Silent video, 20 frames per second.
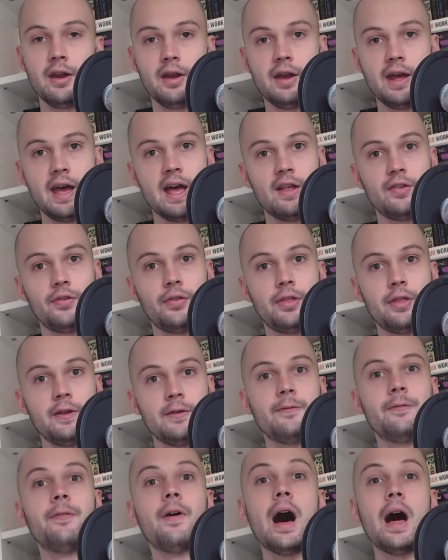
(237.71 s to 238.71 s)
as the
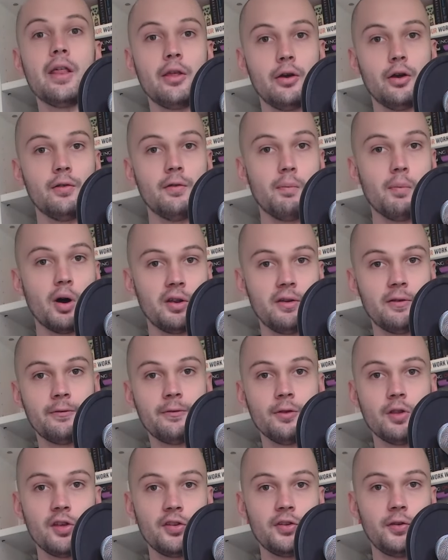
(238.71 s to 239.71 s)
father of modern
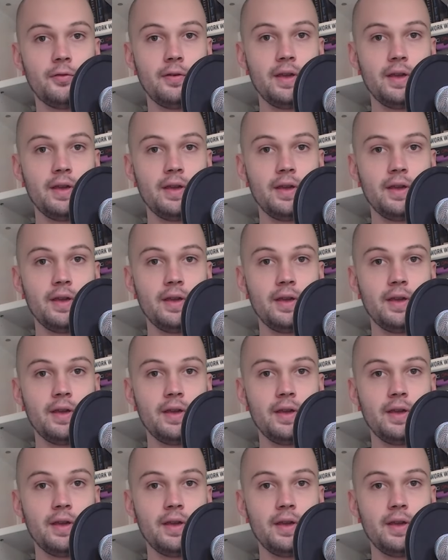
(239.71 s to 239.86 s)
philosophy.